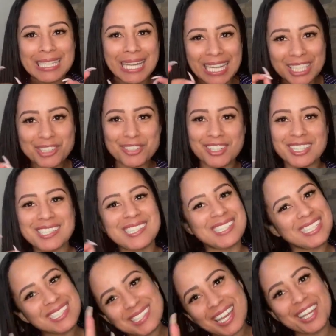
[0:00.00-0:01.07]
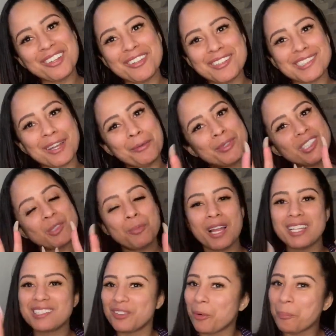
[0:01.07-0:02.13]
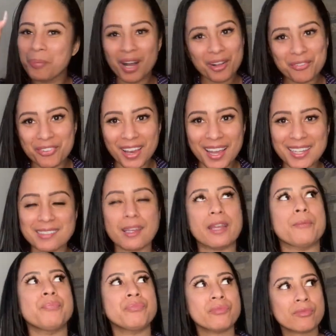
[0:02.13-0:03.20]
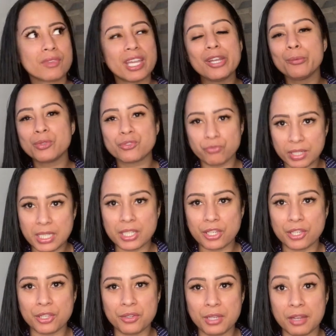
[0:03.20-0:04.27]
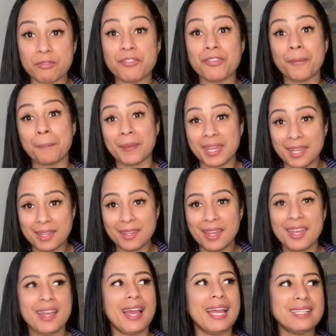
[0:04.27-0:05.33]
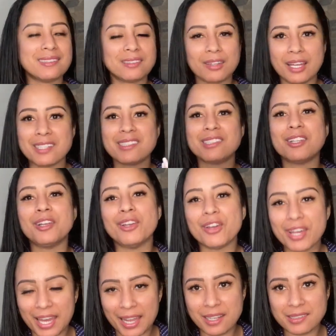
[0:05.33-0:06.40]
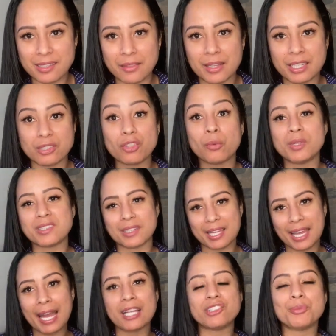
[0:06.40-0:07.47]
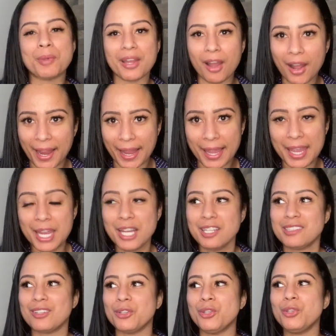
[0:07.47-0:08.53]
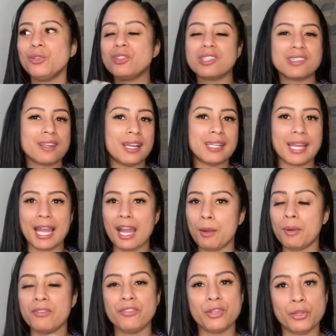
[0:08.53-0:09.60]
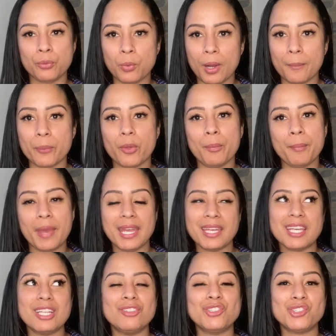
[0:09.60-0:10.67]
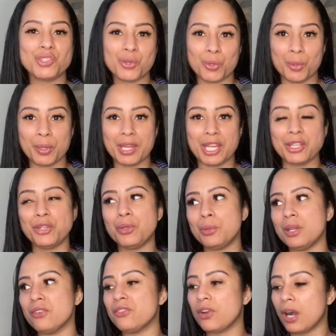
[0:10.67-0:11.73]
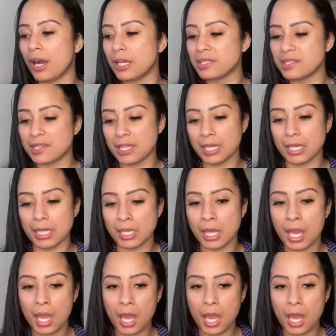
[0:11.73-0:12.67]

intricate details that would just place, little butterflies. Like, it was really cute, and for me, it's nice to look at, so then it's always going to catch my eye. So you design it however you want, but making sure that you have got the